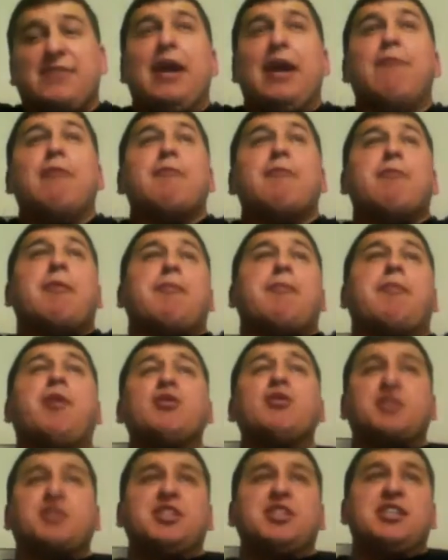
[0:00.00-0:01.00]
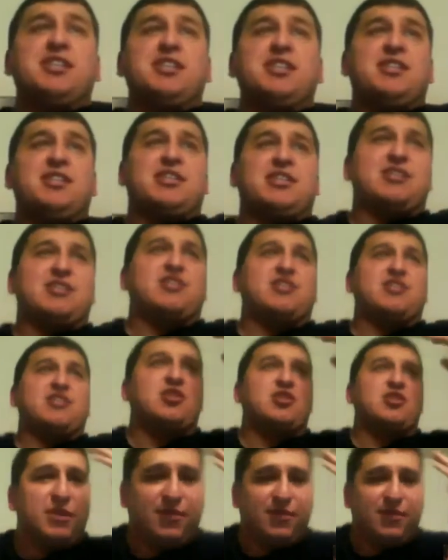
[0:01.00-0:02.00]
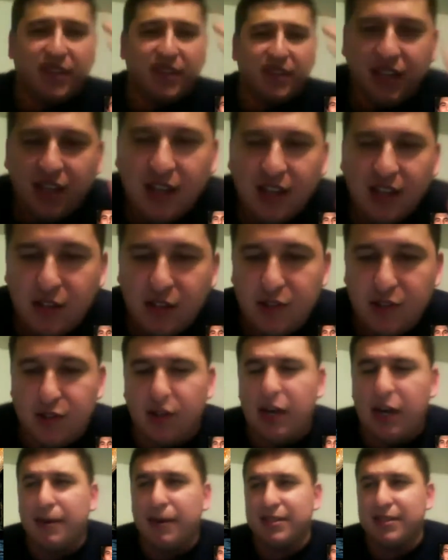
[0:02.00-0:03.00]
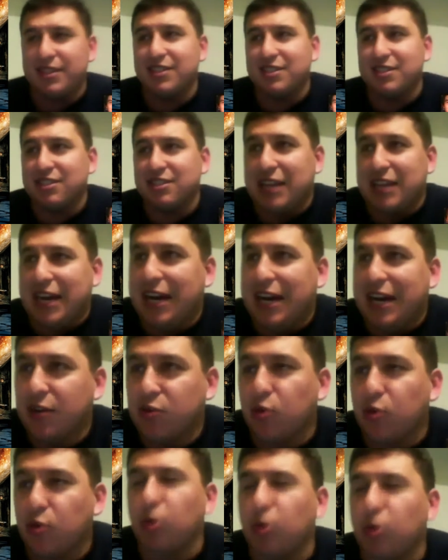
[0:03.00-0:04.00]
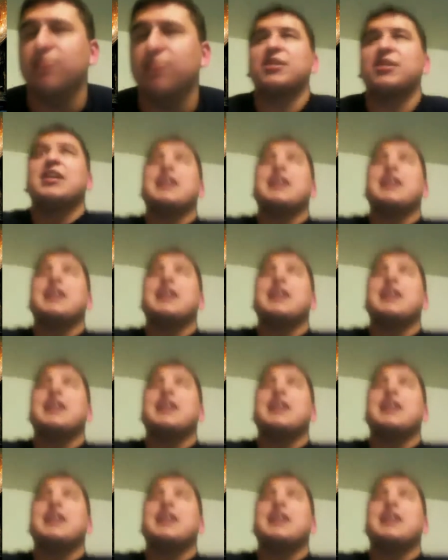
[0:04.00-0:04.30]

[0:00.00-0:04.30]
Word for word: of epic proportions, ladies and gentlemen. The story about this is the elf dwarves